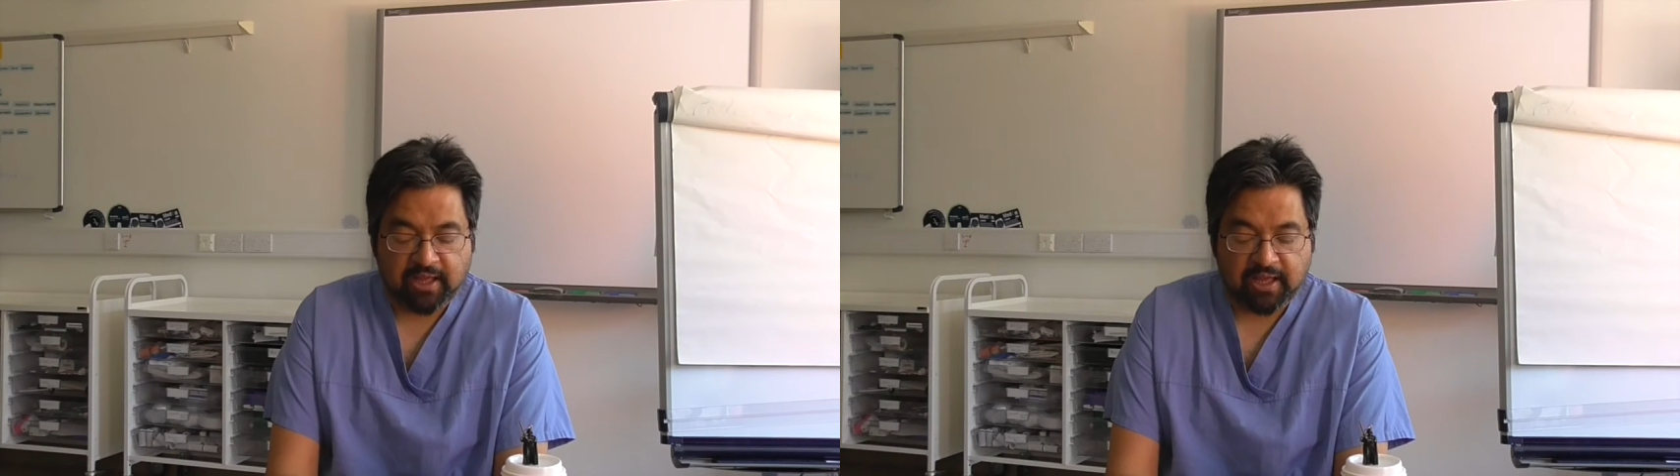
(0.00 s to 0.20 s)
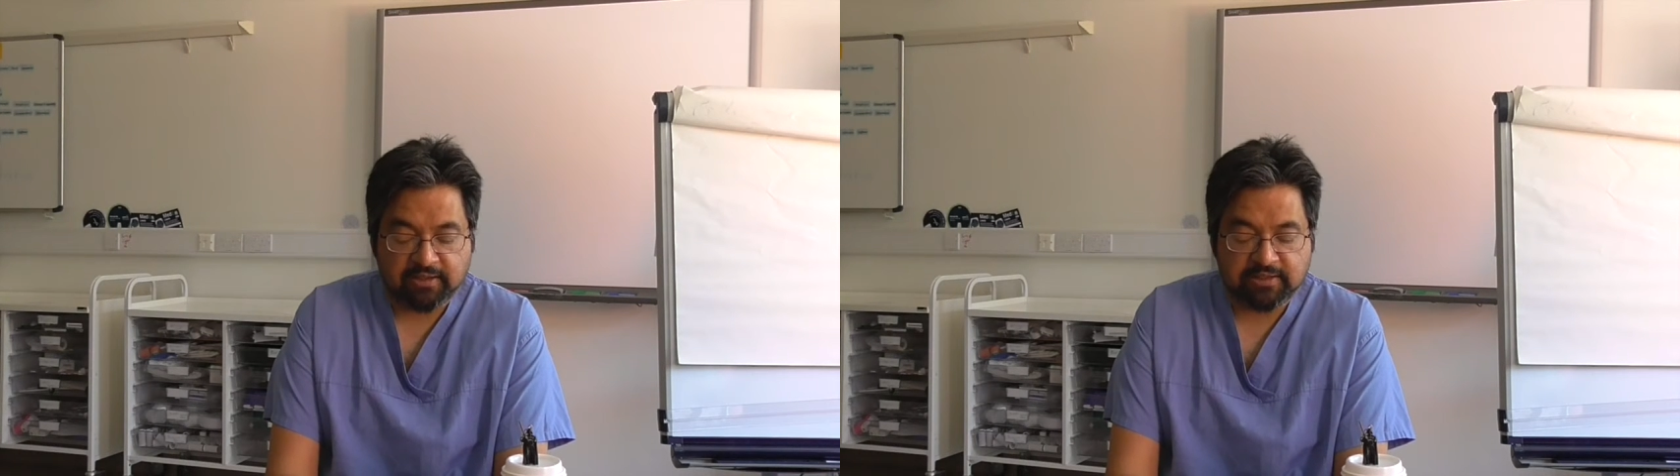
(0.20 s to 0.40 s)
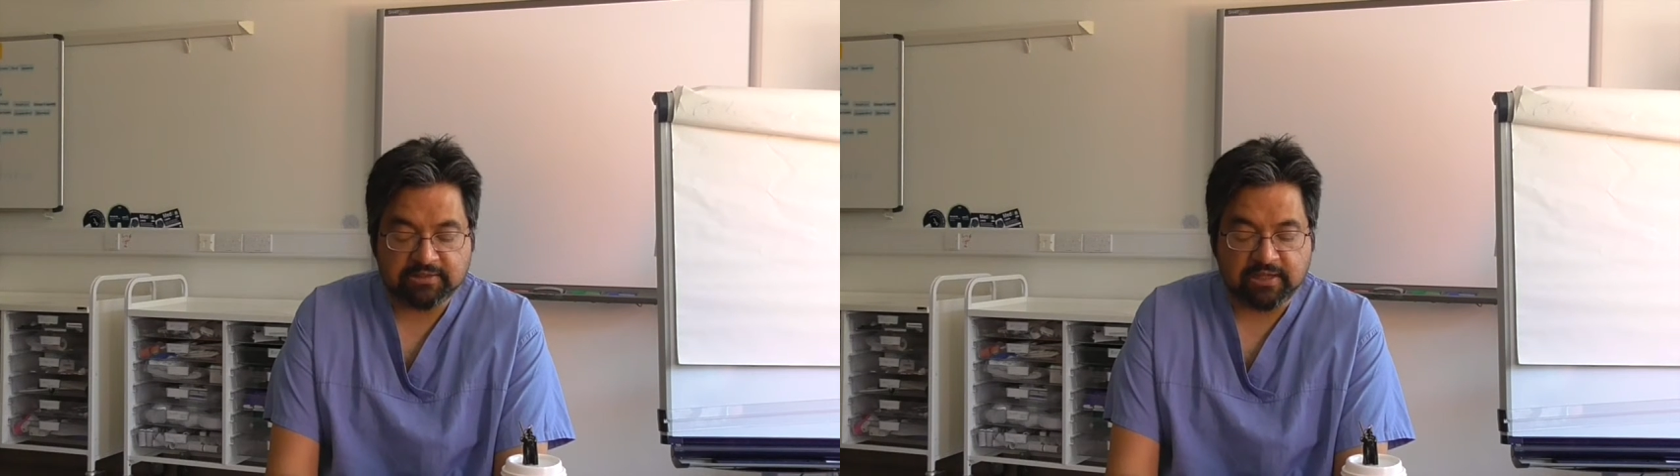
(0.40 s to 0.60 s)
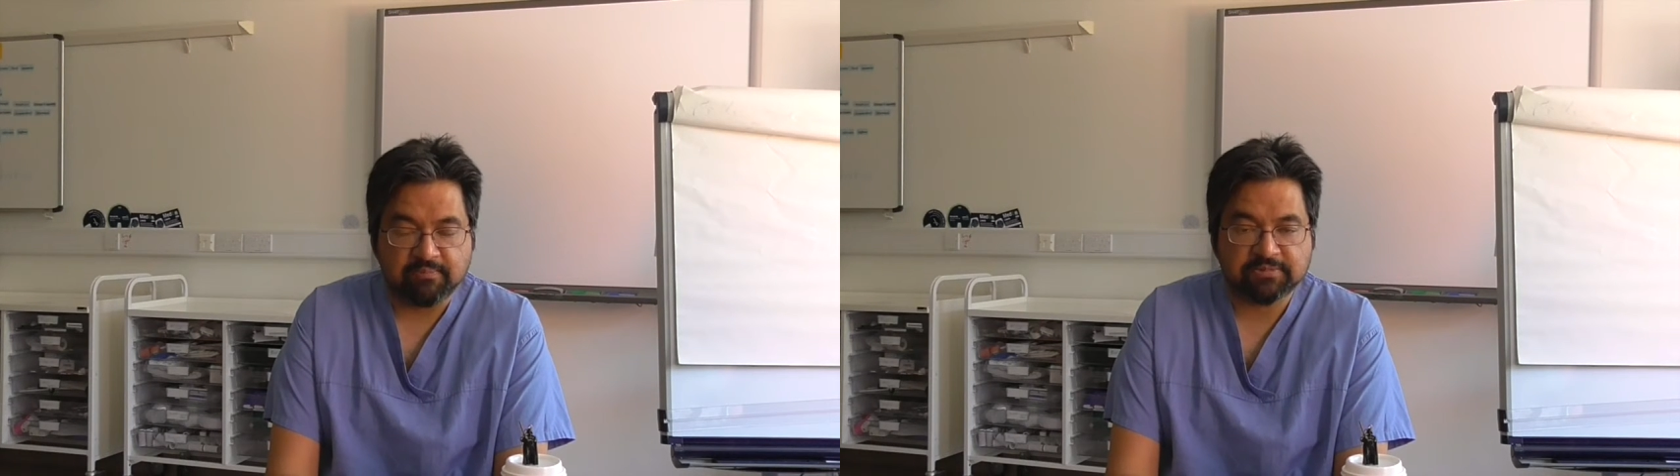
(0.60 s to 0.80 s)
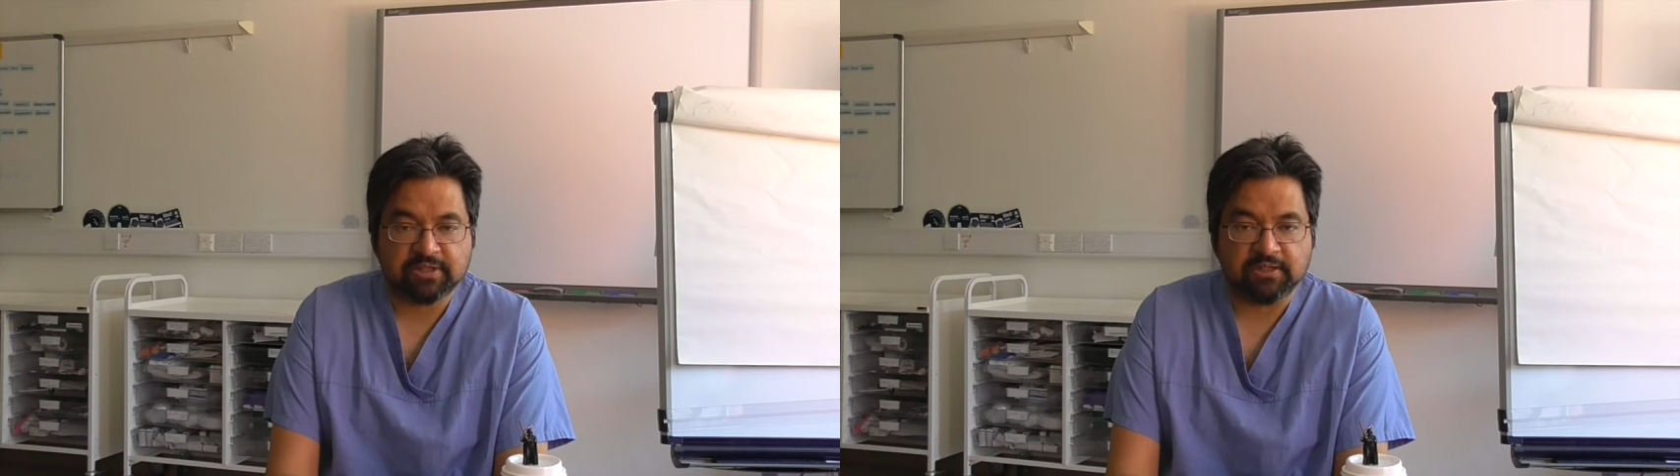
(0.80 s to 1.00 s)
and these
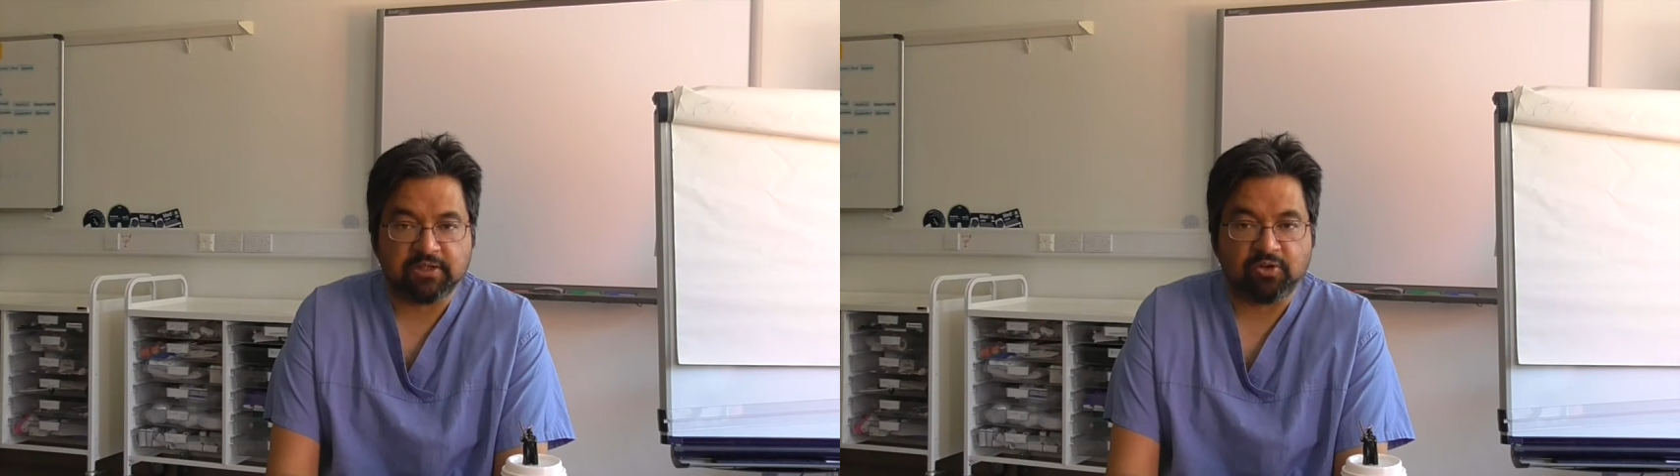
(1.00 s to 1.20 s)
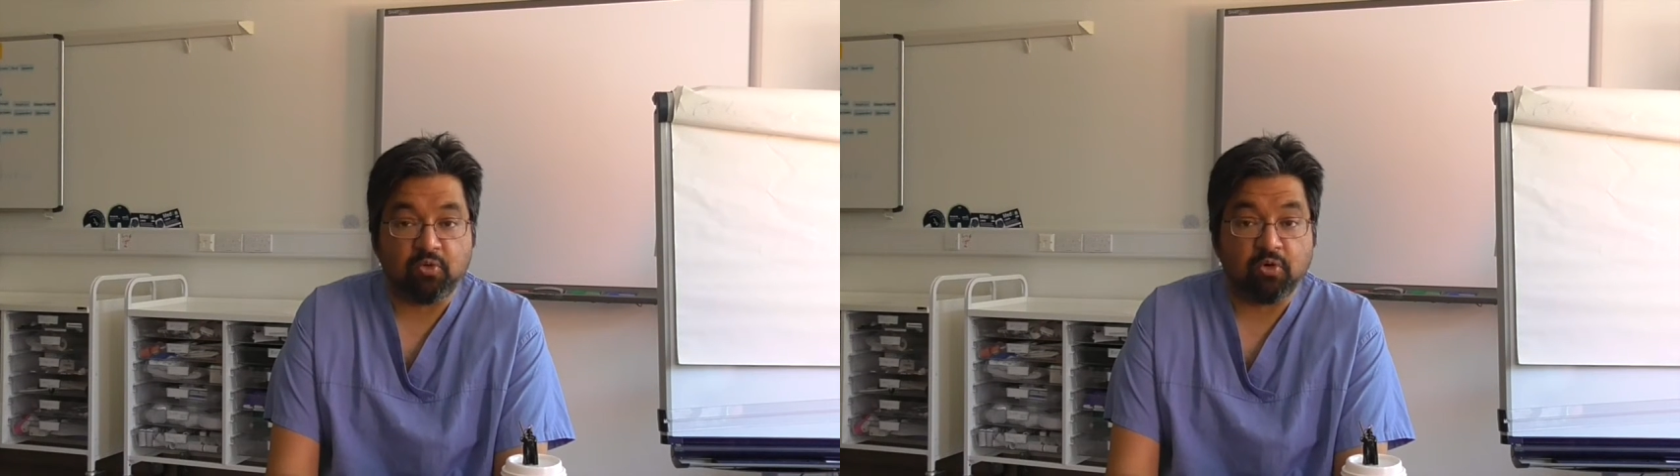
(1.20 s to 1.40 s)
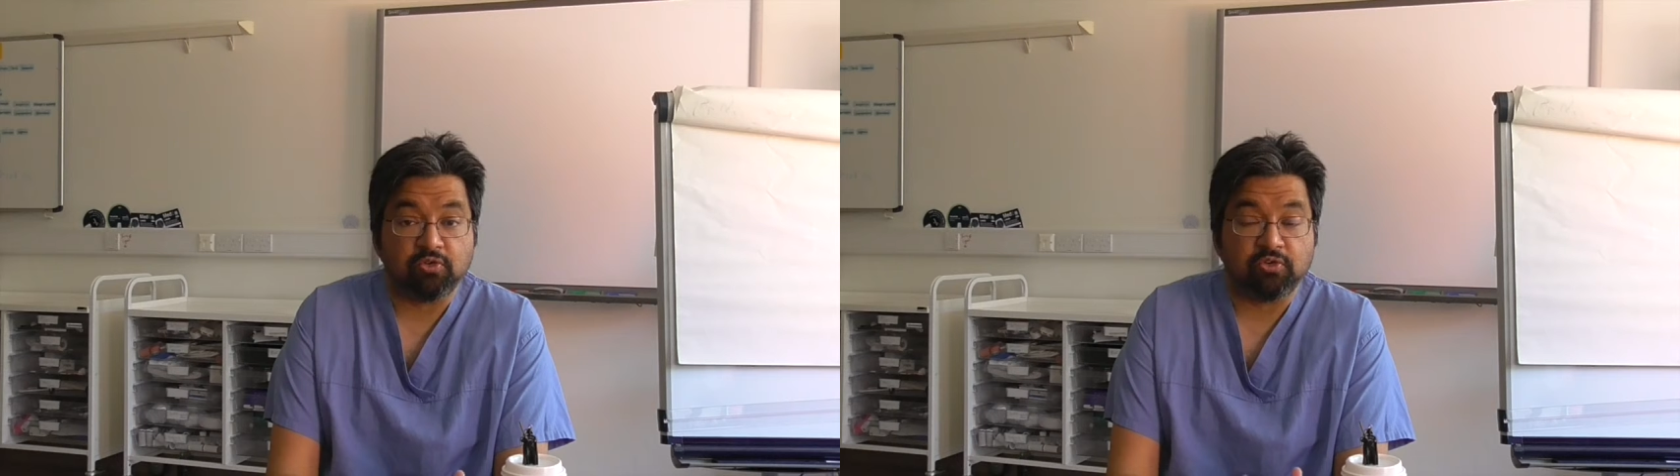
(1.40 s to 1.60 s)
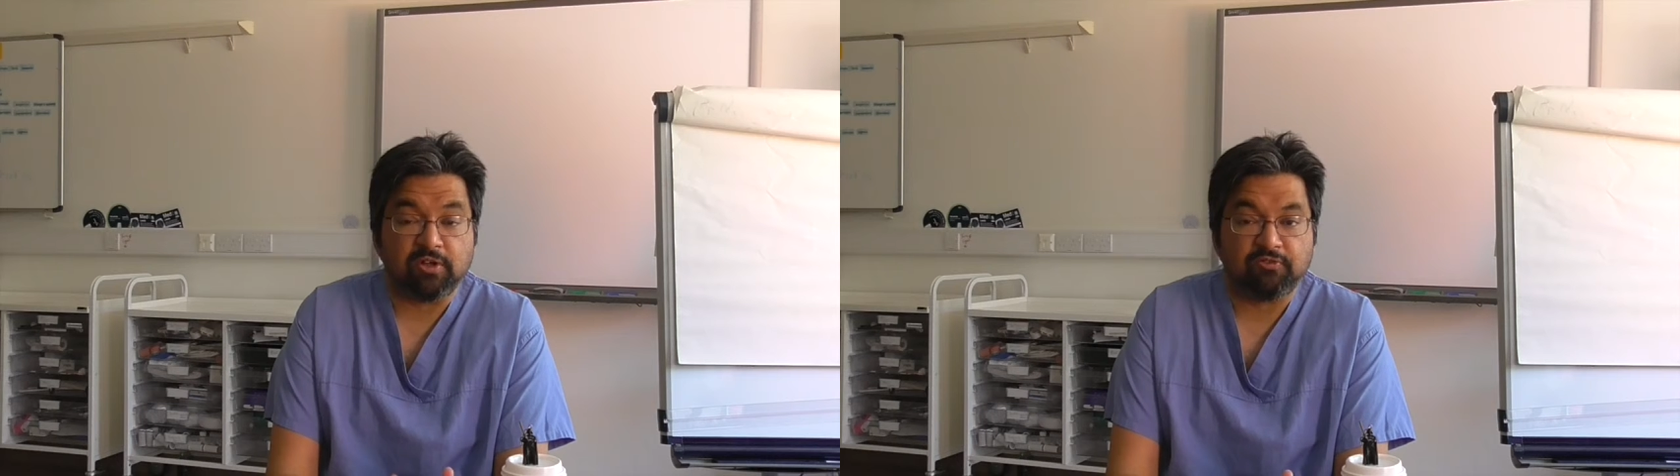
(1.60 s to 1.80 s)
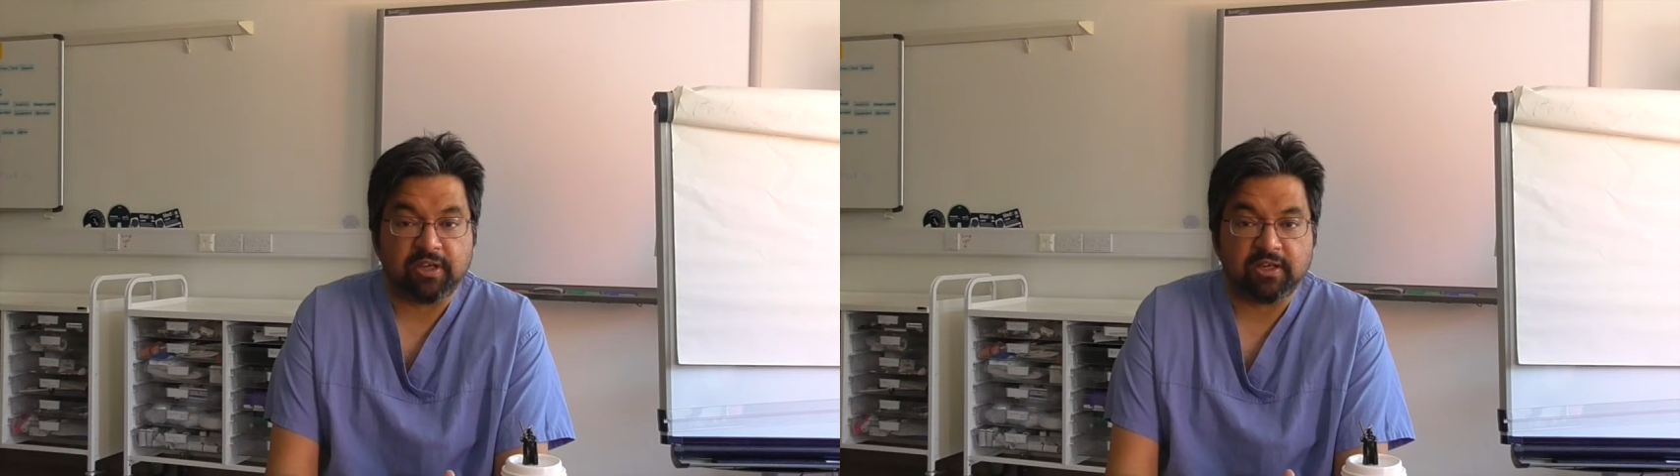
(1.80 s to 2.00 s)
lumps can then go on to
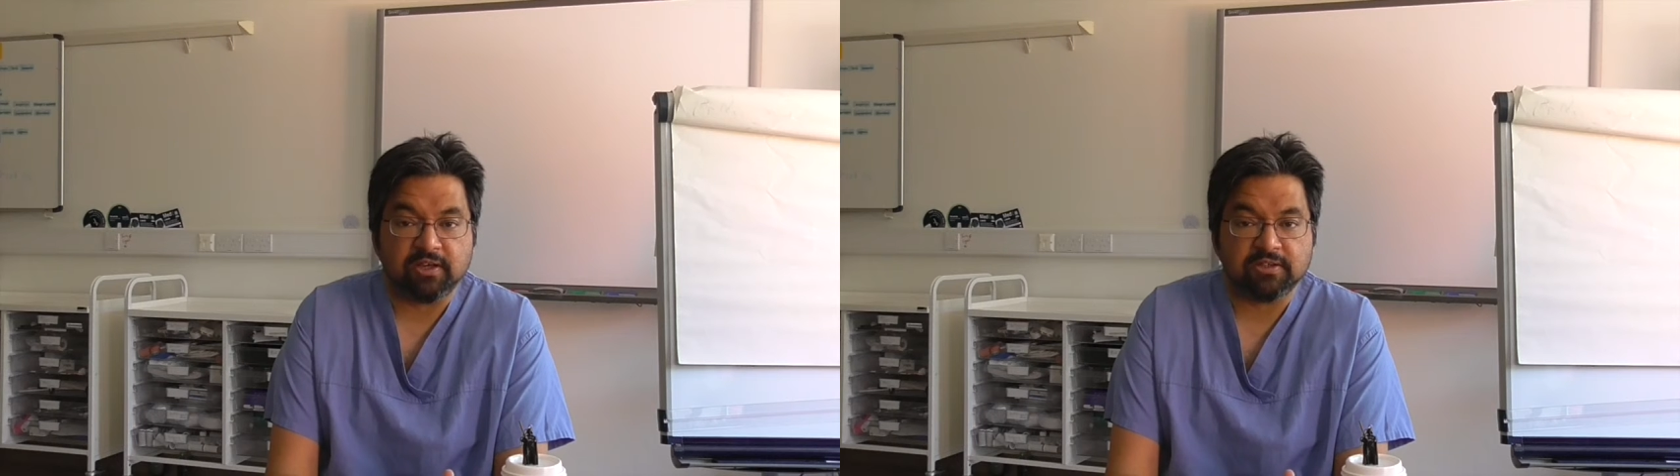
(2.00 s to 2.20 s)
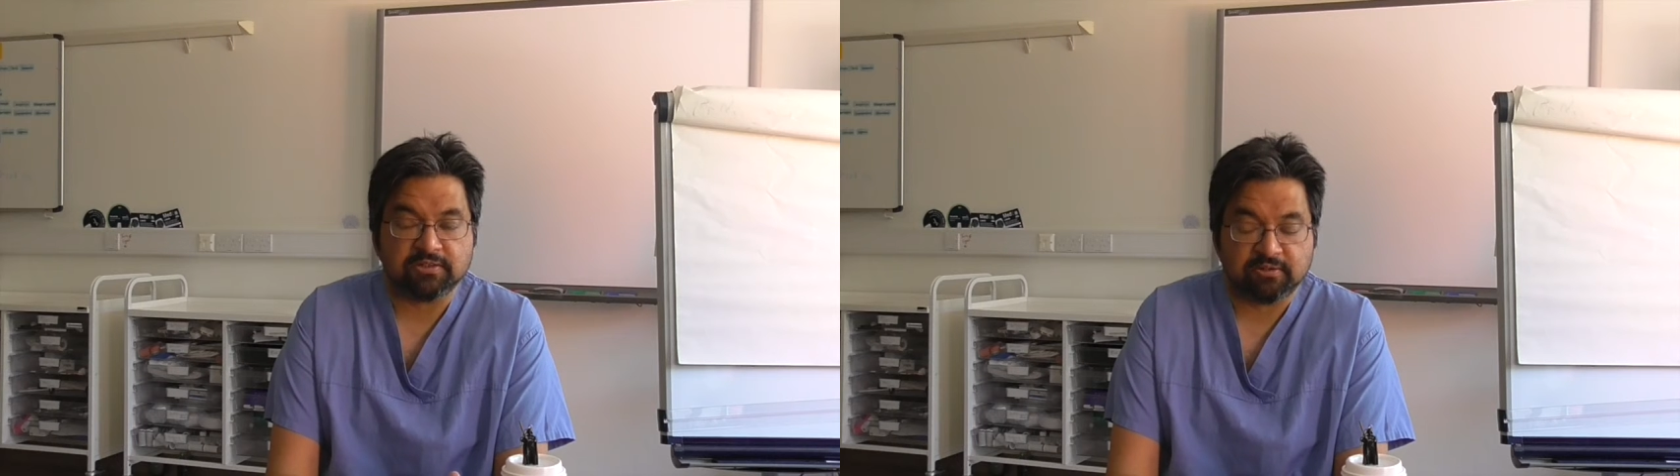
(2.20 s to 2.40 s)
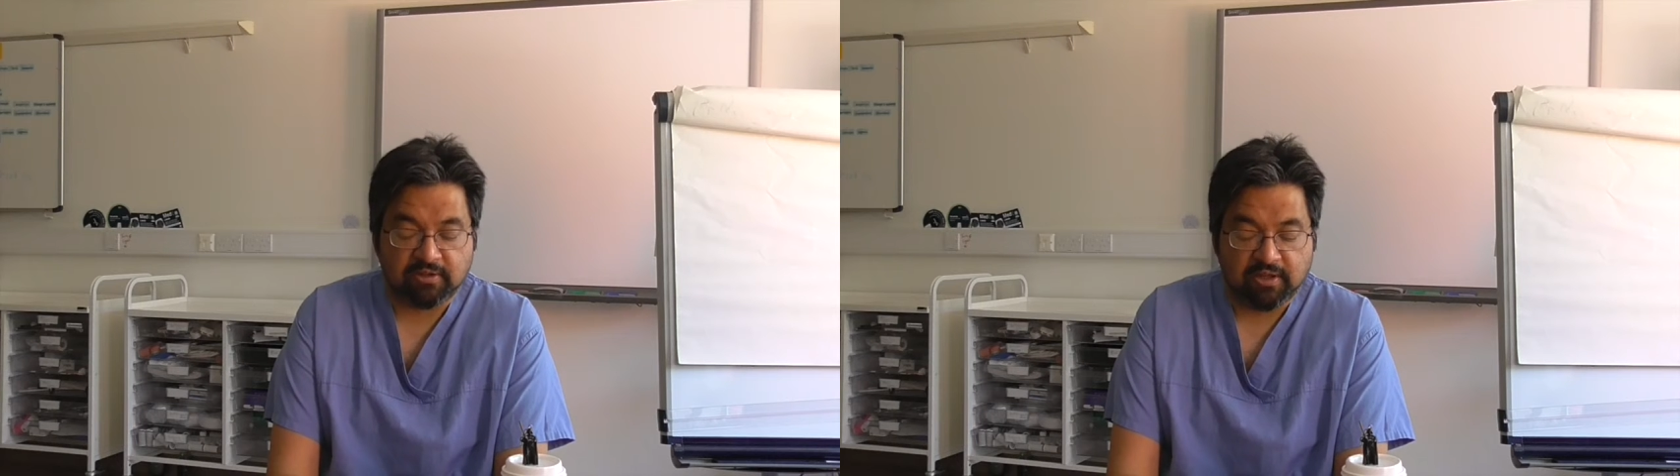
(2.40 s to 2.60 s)
their fingers,